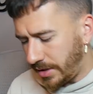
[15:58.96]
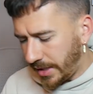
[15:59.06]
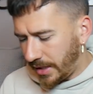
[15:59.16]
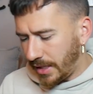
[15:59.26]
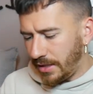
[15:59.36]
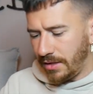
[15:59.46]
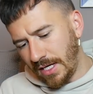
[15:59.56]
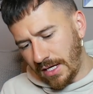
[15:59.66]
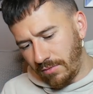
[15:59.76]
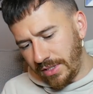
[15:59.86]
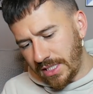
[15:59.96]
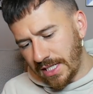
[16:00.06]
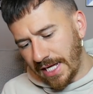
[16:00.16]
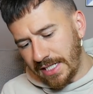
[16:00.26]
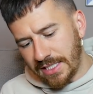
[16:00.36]
Try again. Yeah, we
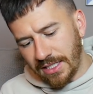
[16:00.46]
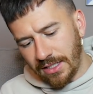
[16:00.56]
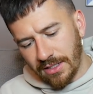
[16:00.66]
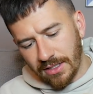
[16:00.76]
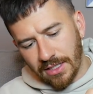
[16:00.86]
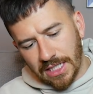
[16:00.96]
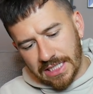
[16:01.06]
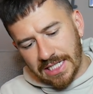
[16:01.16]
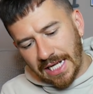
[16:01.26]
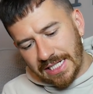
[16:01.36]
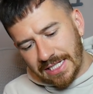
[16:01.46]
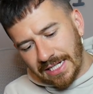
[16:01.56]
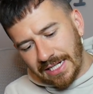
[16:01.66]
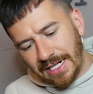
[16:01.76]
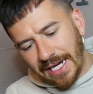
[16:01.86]
slicing
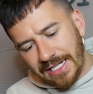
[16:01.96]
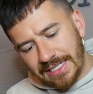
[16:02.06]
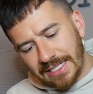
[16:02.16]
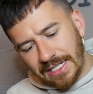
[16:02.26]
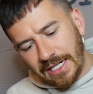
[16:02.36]
and dicing.